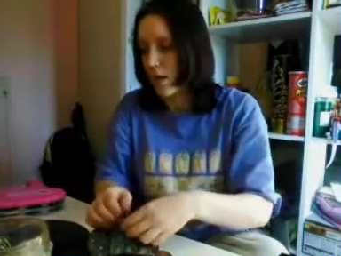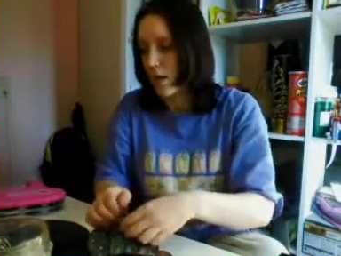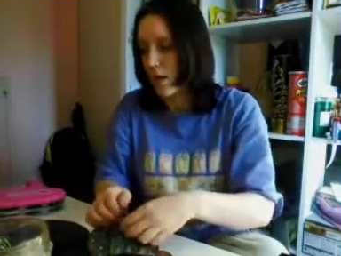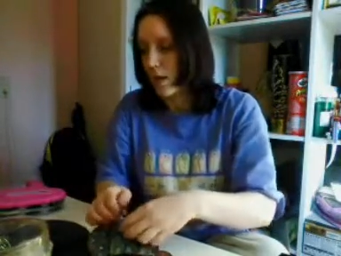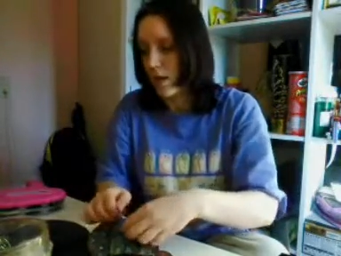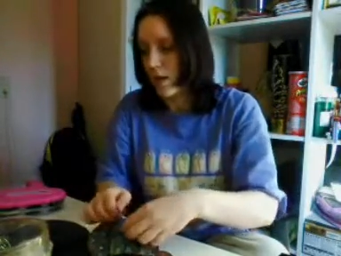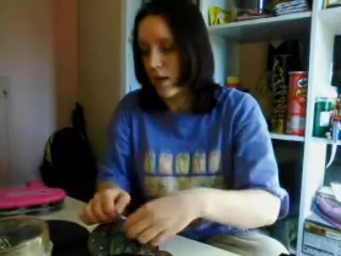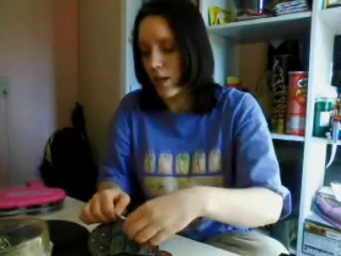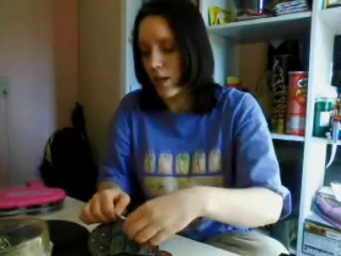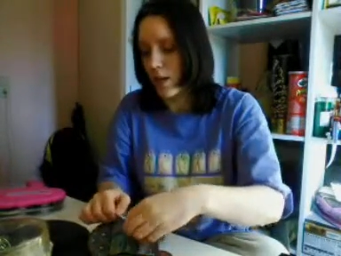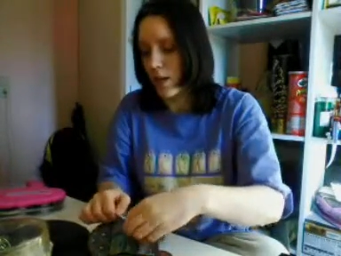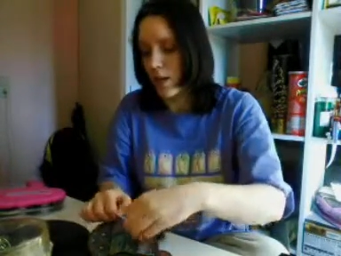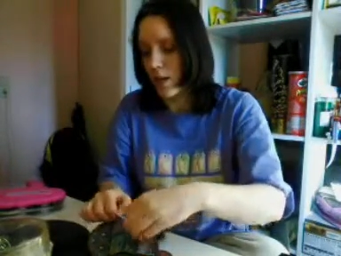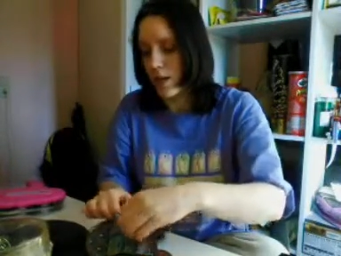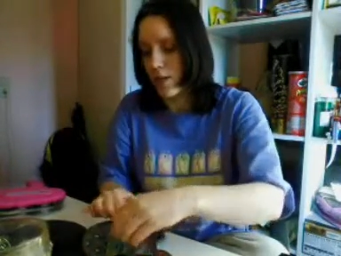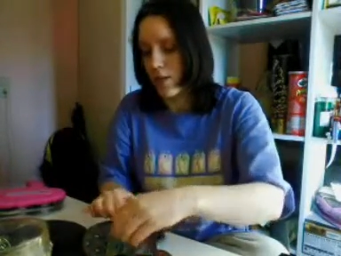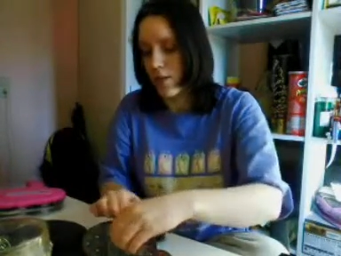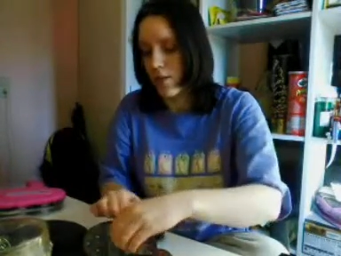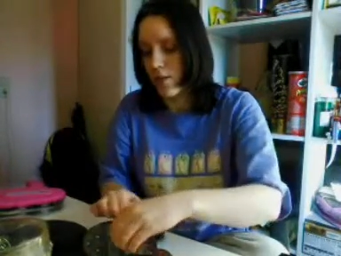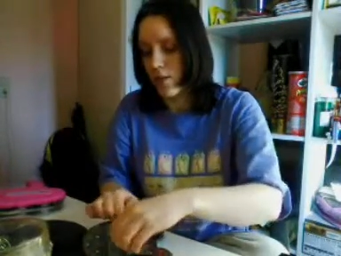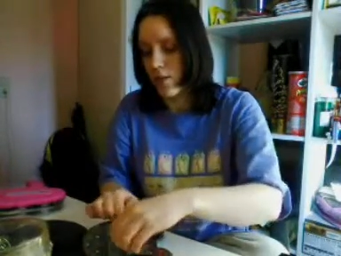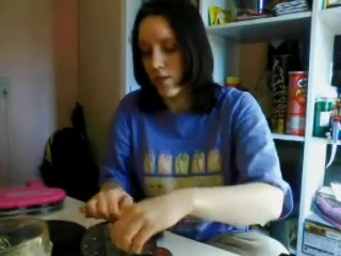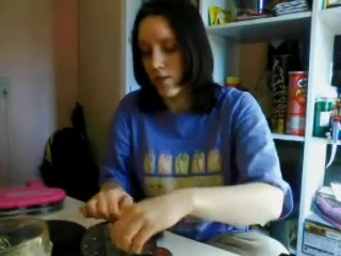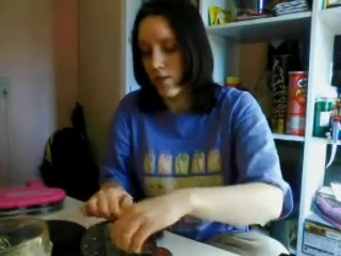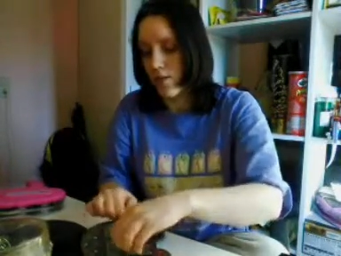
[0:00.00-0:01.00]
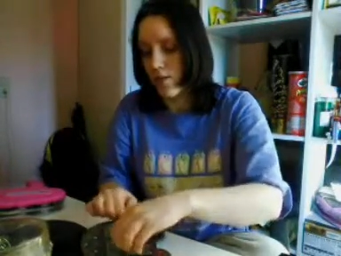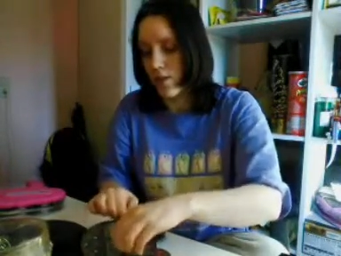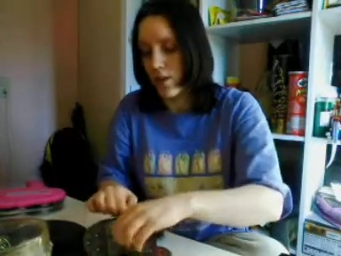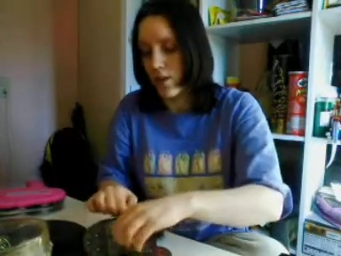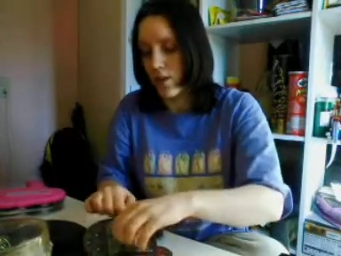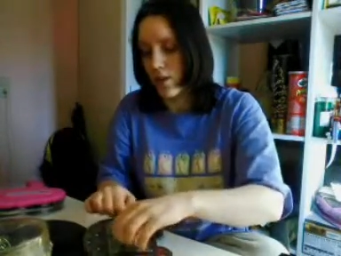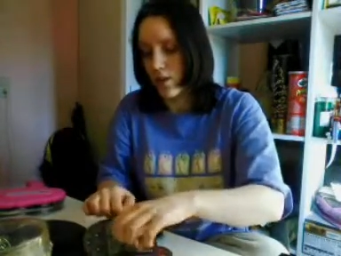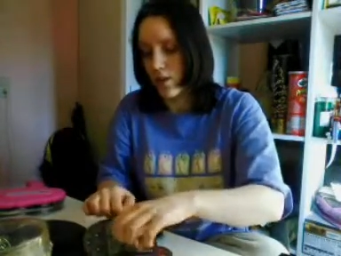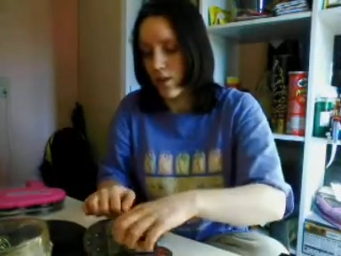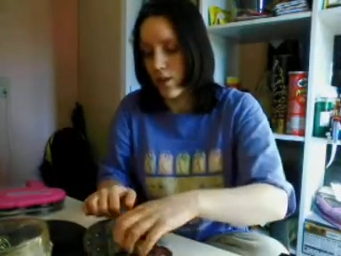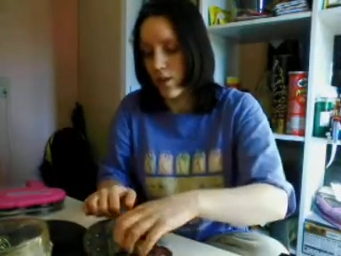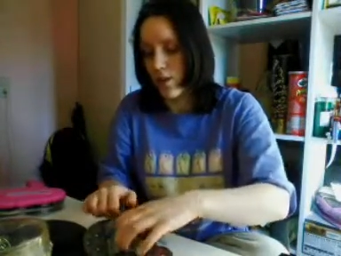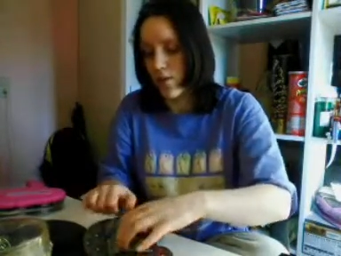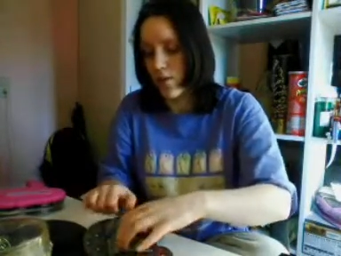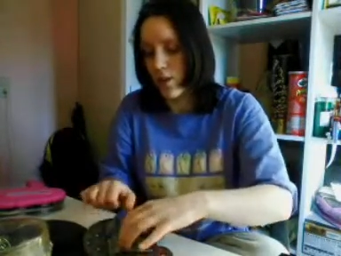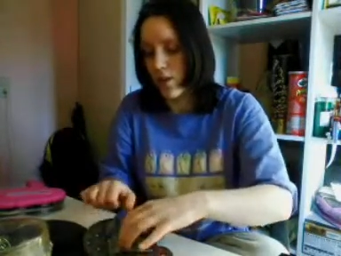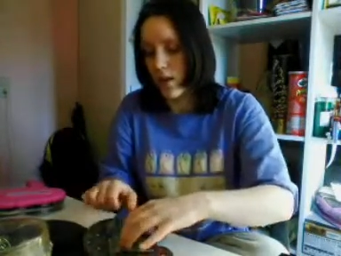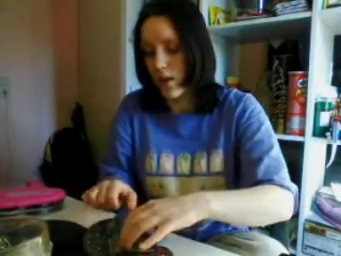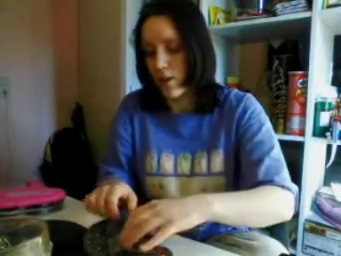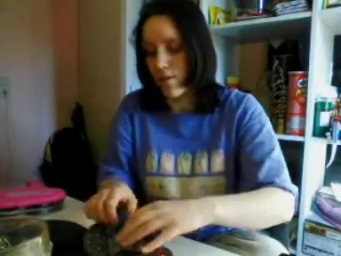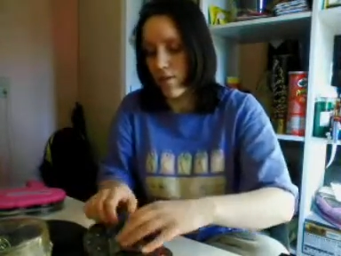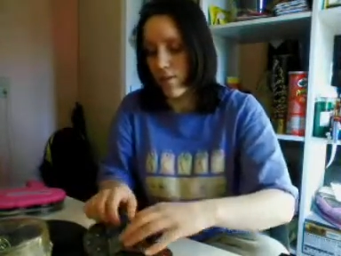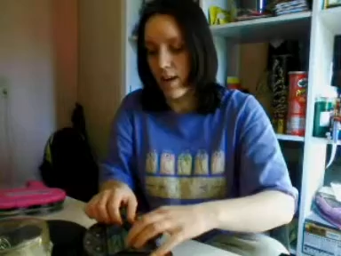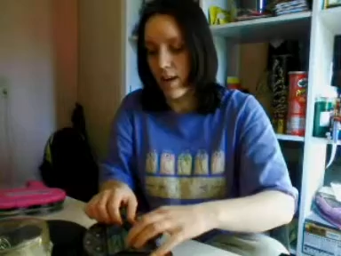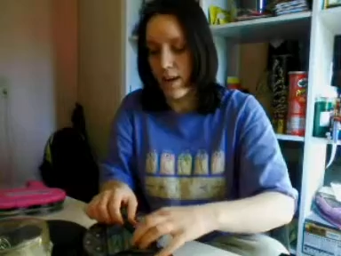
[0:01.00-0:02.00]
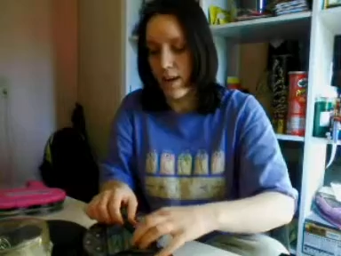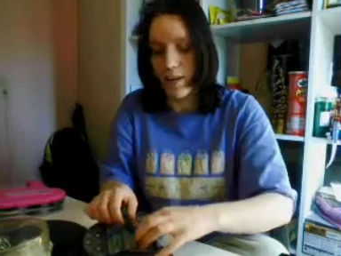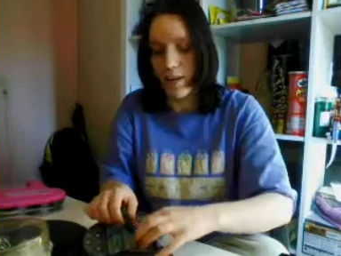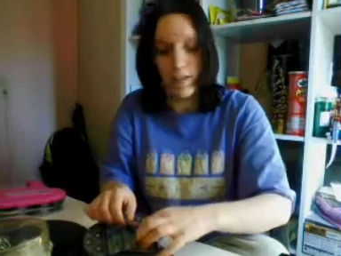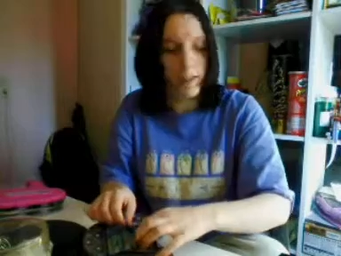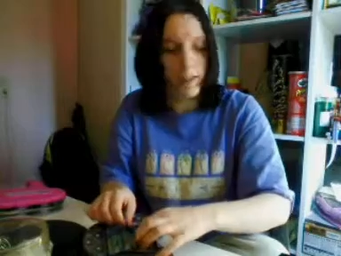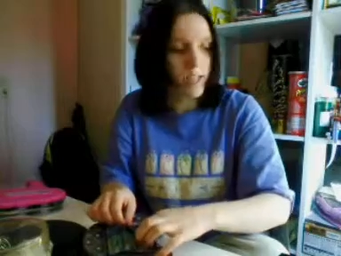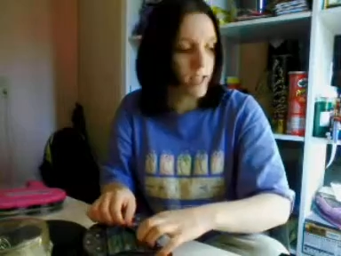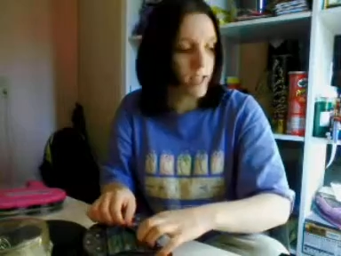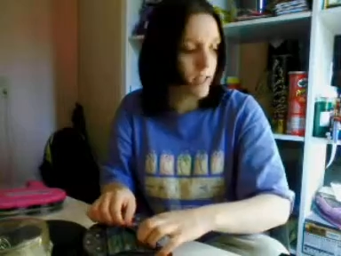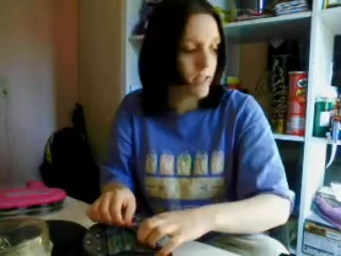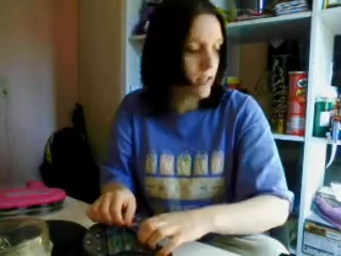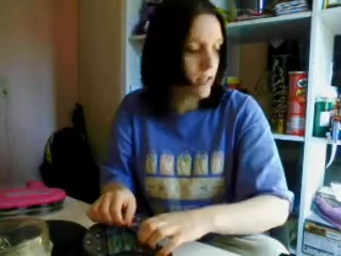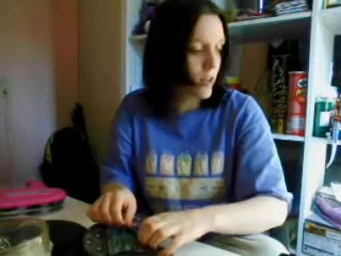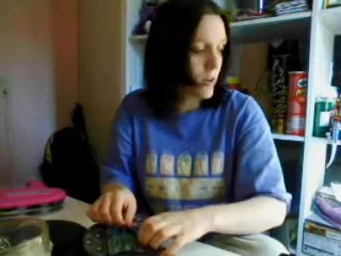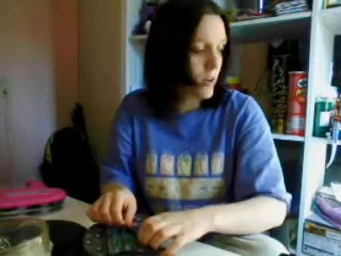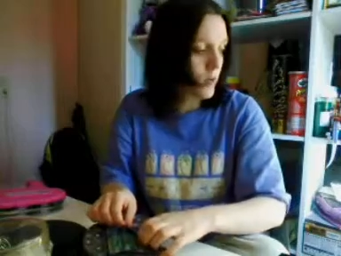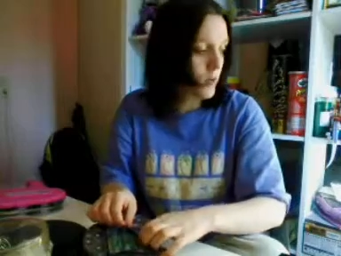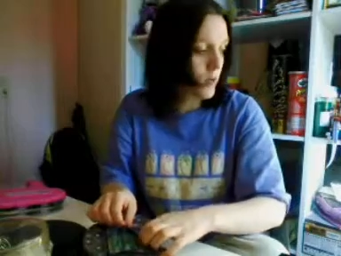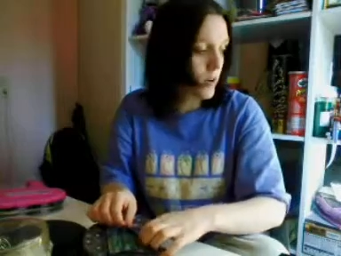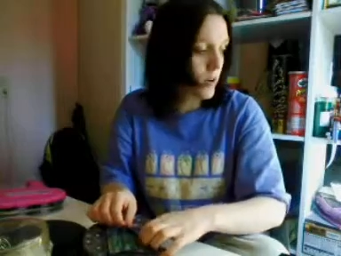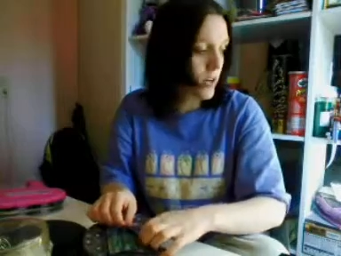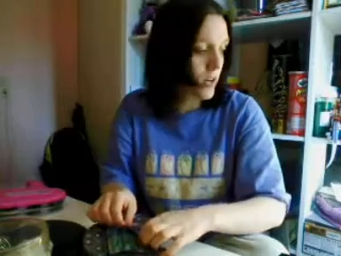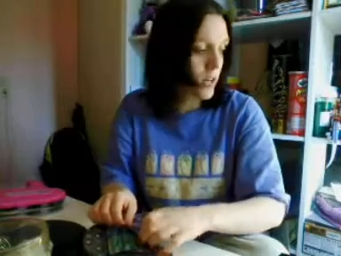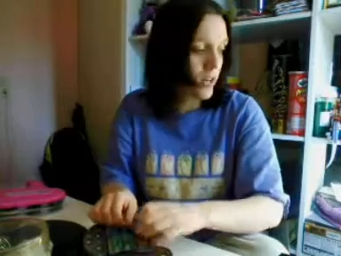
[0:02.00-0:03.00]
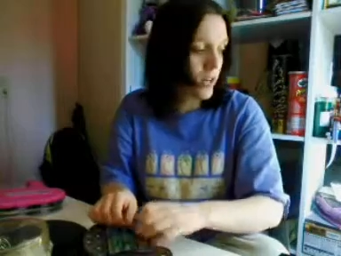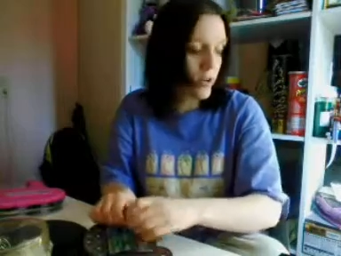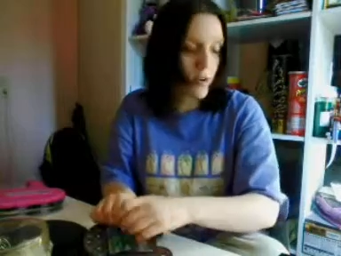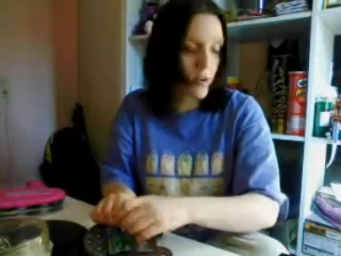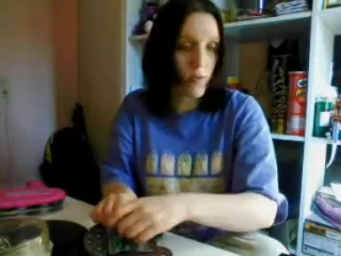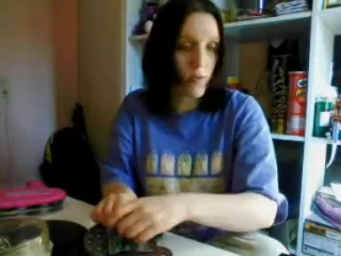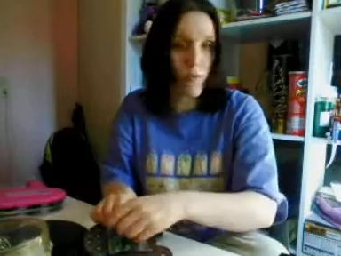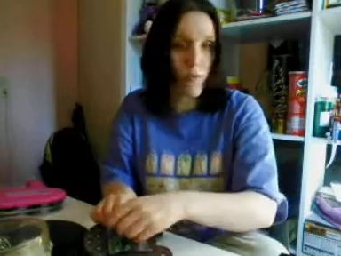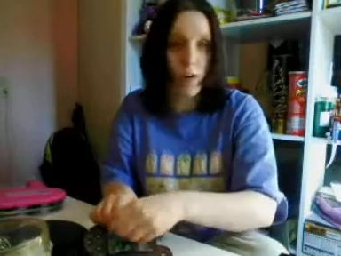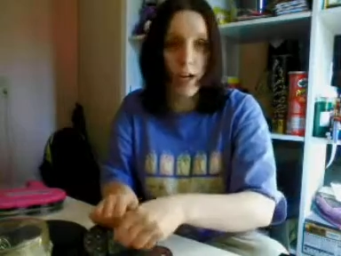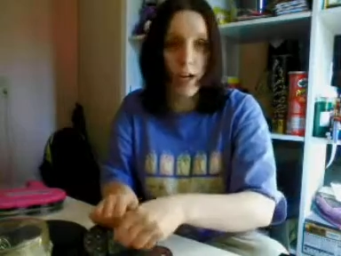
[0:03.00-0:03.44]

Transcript: because first off, I found this really